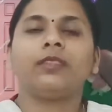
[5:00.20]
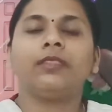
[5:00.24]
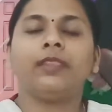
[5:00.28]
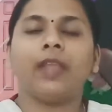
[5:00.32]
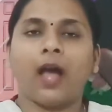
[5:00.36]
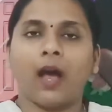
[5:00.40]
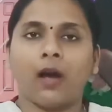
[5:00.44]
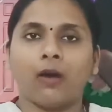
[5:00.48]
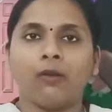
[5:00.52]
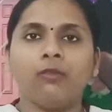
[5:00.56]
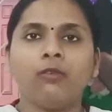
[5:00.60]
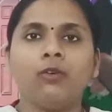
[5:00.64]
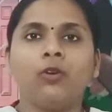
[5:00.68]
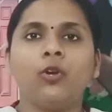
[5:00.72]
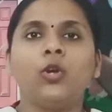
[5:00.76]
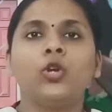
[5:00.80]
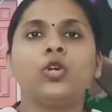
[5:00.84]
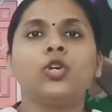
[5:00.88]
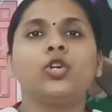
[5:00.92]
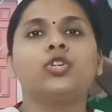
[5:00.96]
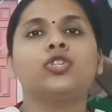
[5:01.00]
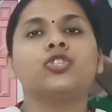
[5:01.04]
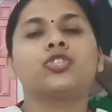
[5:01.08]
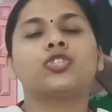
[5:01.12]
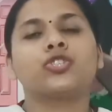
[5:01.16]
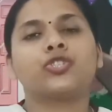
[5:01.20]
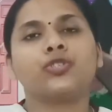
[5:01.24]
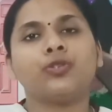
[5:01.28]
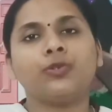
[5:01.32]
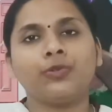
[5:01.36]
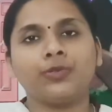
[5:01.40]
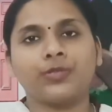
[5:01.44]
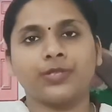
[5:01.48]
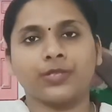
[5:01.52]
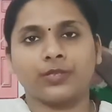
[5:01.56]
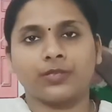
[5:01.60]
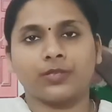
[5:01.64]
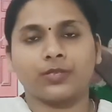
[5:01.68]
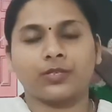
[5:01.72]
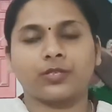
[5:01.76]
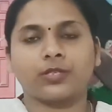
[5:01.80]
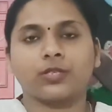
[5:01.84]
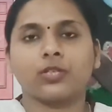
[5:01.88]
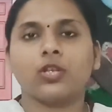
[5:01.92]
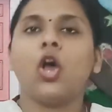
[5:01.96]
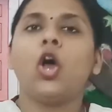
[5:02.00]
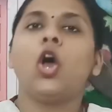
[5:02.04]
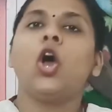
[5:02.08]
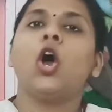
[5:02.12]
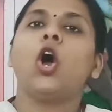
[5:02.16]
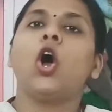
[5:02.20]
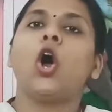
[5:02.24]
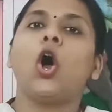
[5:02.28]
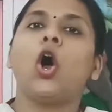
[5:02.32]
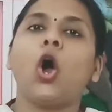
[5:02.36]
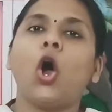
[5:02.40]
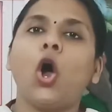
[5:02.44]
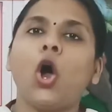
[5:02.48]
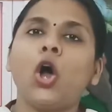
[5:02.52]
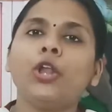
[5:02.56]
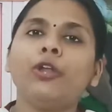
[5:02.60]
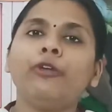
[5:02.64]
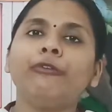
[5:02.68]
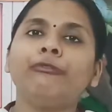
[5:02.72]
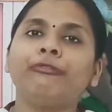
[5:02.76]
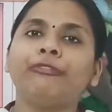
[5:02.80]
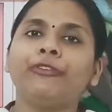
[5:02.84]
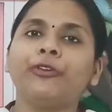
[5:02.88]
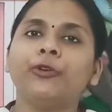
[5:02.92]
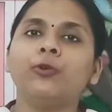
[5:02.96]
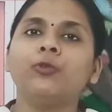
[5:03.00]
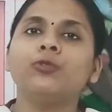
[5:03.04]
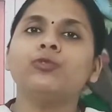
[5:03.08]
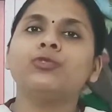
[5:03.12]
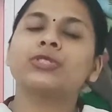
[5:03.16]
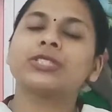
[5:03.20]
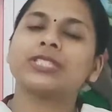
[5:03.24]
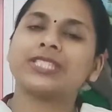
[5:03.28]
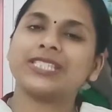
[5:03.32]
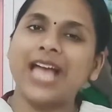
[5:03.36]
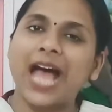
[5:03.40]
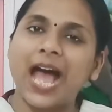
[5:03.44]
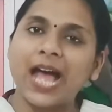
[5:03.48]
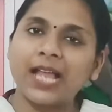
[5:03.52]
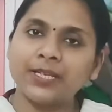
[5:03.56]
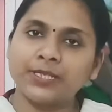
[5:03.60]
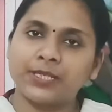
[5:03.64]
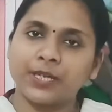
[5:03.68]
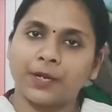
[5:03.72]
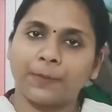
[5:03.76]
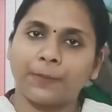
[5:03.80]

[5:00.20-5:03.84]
Now, Students, all of you stand